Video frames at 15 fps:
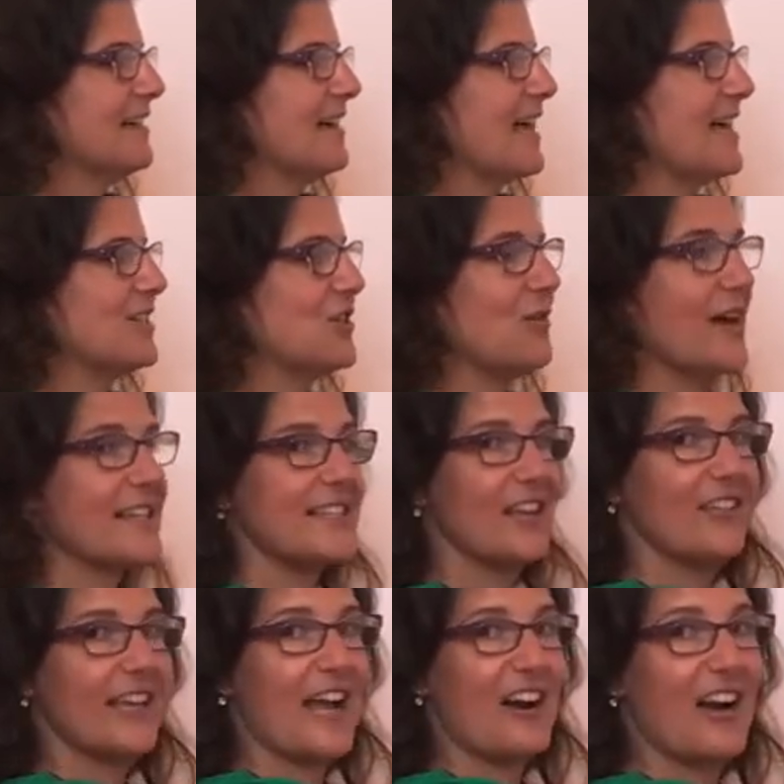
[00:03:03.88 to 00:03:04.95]
As you
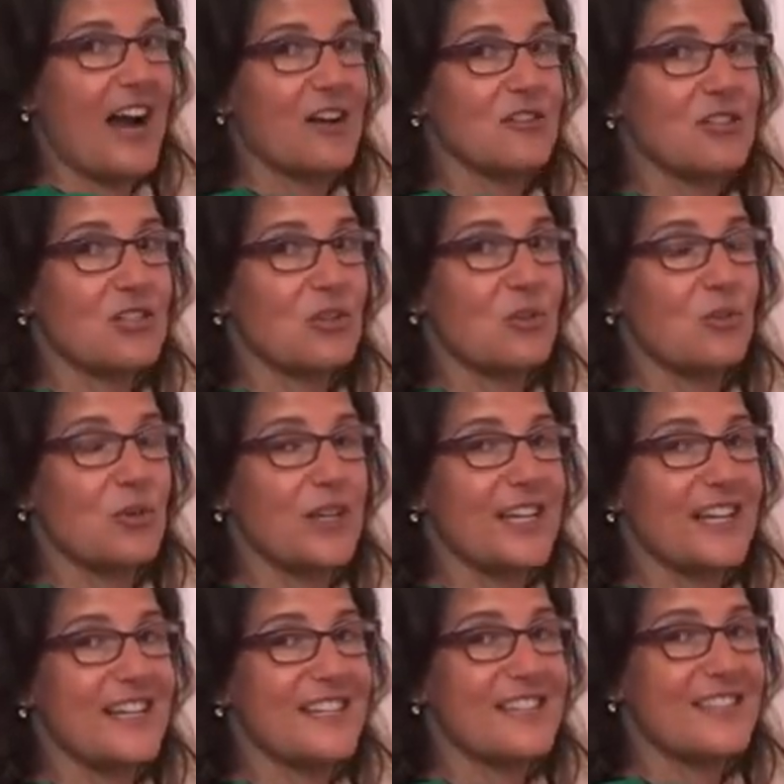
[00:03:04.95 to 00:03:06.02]
exhale the air out,
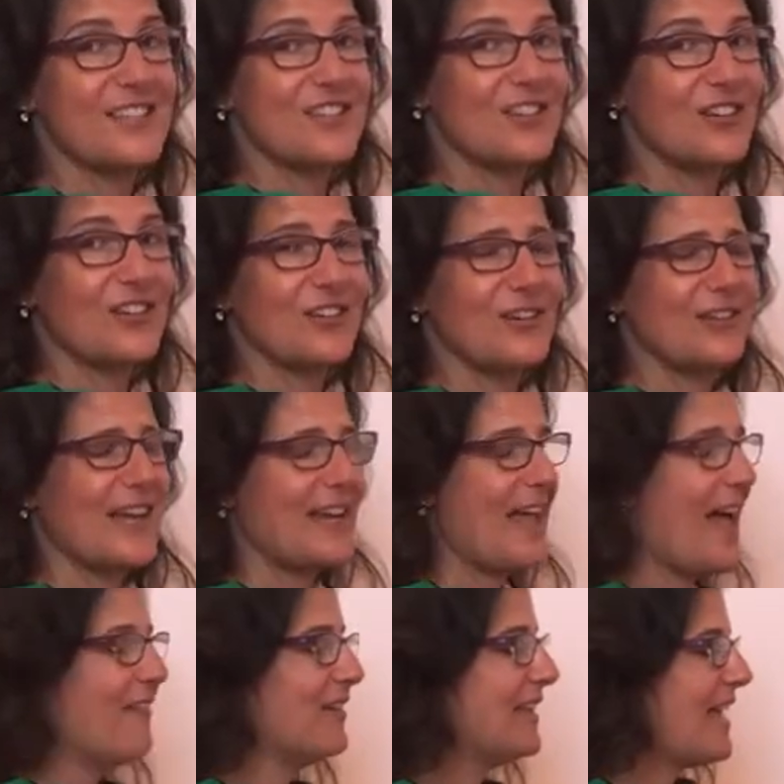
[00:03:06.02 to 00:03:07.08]
squeeze the circle,
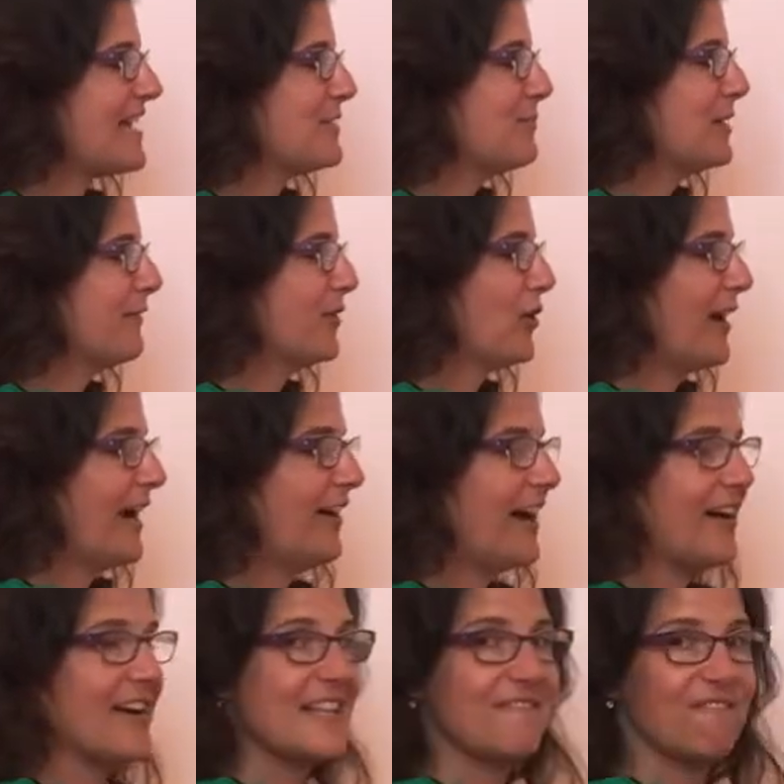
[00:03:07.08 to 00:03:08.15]
let every last bit of your air
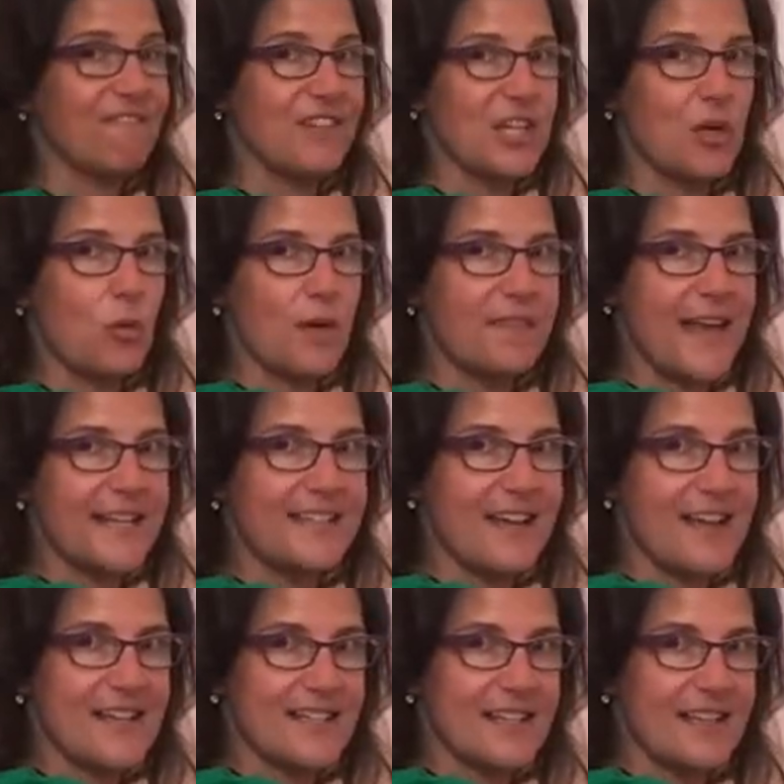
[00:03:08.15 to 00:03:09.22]
out, and feel what that
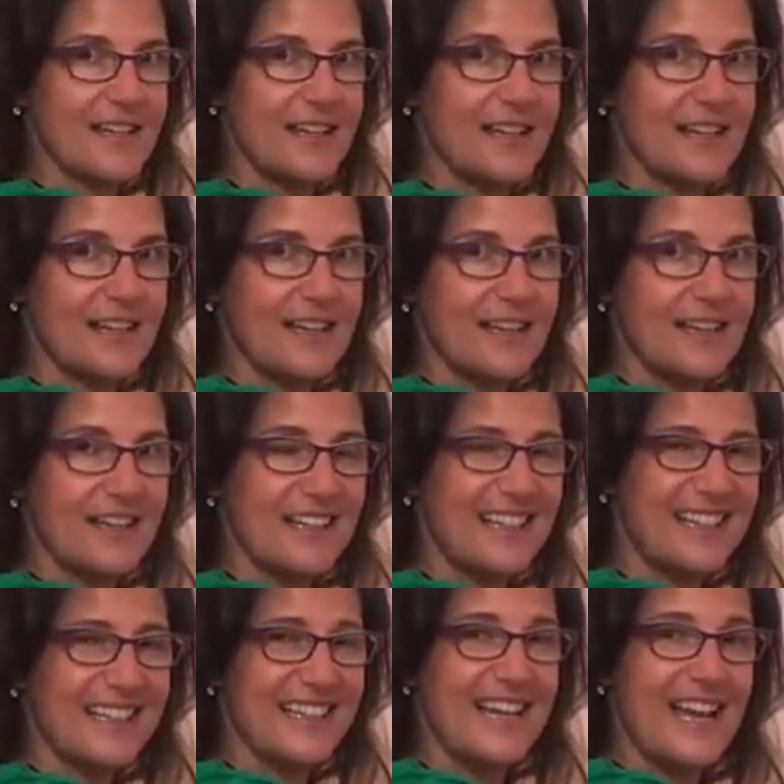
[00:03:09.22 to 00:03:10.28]
does.
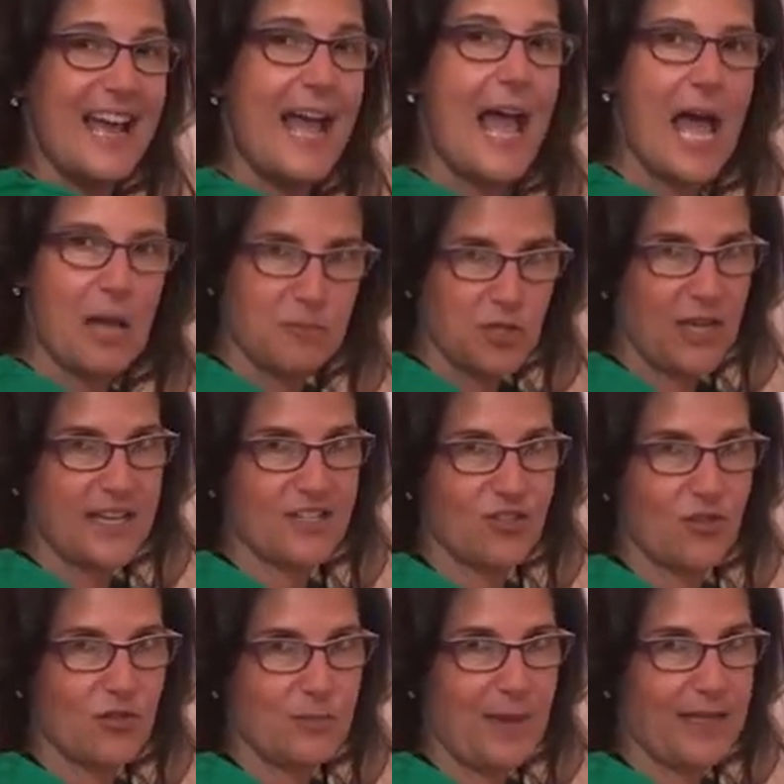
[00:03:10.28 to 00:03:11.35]
Helps you get
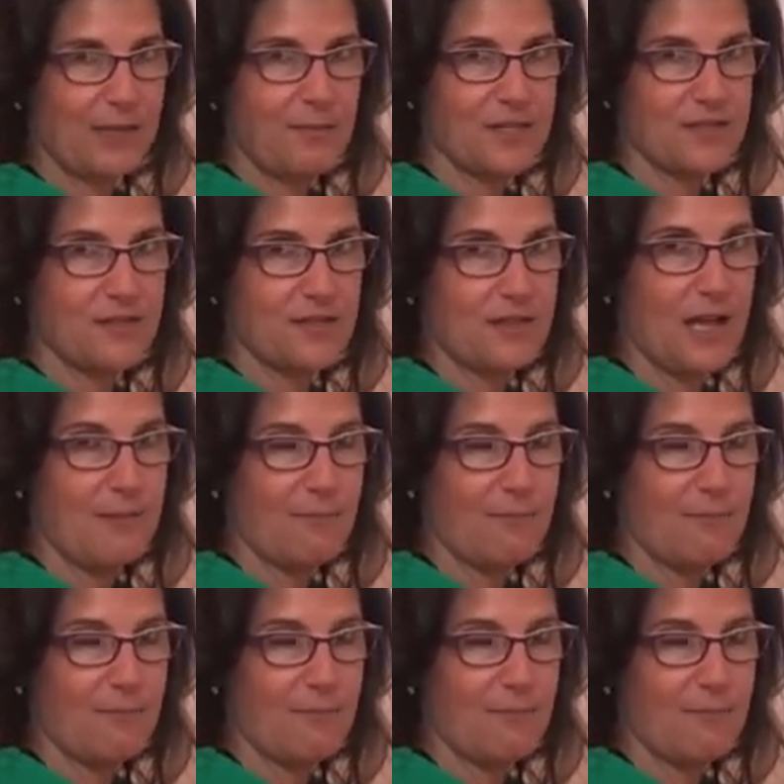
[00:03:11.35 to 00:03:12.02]
into those belly muscles a